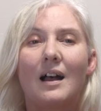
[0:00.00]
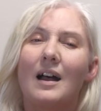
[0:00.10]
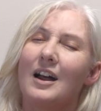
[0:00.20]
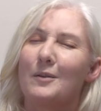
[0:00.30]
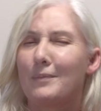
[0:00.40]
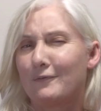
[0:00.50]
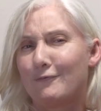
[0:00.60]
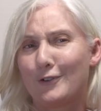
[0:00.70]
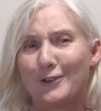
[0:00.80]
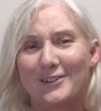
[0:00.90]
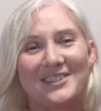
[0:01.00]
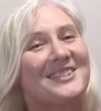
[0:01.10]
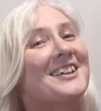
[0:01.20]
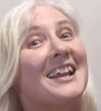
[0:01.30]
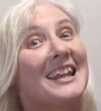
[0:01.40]
But first,
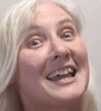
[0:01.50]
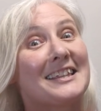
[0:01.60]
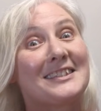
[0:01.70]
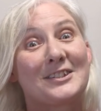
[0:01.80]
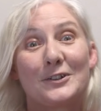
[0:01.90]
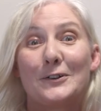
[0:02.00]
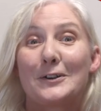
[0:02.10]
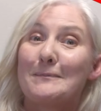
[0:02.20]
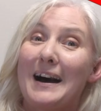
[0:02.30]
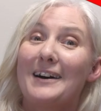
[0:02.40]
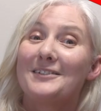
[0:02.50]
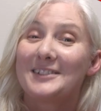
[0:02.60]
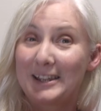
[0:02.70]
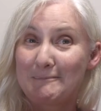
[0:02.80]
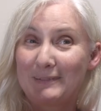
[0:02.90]
let's talk about
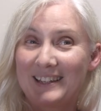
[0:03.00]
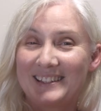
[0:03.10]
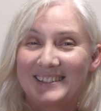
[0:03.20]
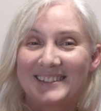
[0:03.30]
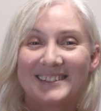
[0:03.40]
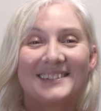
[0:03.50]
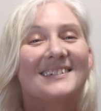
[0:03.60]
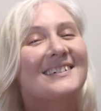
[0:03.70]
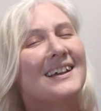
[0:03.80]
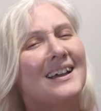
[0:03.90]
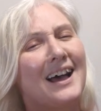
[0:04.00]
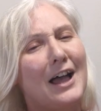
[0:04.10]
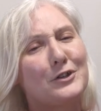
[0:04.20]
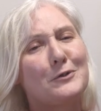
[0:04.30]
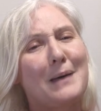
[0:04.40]
templates. Are you
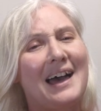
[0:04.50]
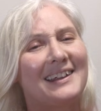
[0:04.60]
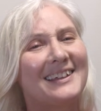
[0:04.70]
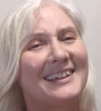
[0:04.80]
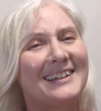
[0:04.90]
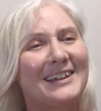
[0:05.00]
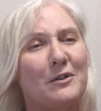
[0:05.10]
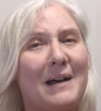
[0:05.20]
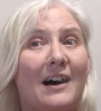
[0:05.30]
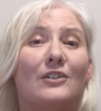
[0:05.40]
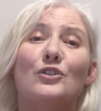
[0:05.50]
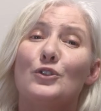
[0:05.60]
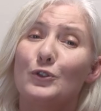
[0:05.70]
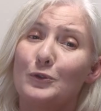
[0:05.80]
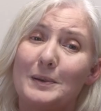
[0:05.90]
panicking about new
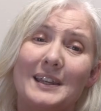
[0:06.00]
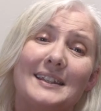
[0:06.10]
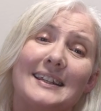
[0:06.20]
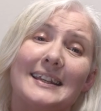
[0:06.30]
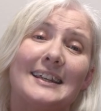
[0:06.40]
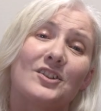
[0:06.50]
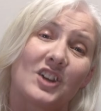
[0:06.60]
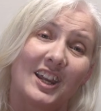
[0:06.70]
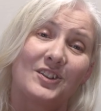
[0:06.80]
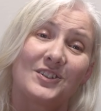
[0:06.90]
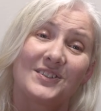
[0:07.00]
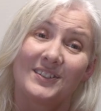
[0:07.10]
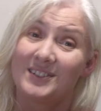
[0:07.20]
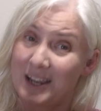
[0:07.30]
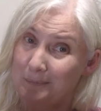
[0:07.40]
PTE changes and
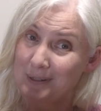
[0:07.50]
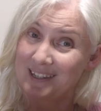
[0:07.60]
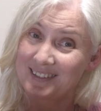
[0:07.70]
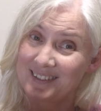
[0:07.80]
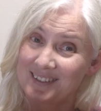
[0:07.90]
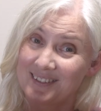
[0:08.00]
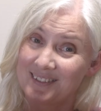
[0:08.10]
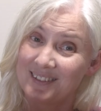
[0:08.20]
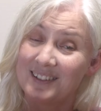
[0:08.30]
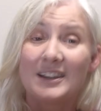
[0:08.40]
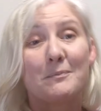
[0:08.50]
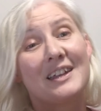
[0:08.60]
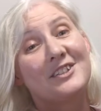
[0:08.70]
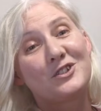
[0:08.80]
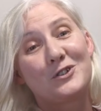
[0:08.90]
templates? Many
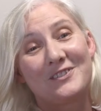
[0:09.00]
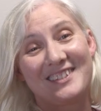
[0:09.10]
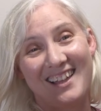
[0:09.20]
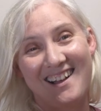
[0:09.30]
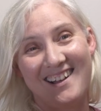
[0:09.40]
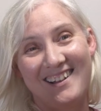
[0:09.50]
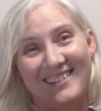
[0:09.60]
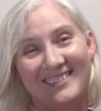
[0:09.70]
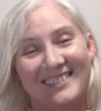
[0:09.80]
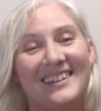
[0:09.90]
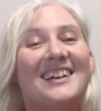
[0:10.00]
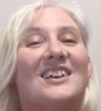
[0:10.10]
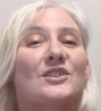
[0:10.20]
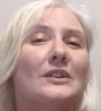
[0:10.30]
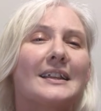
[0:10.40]
students are. So
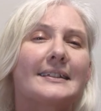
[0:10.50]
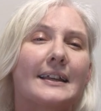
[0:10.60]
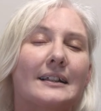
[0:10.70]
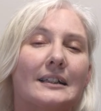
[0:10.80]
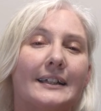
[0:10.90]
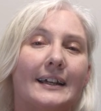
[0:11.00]
let's get clear.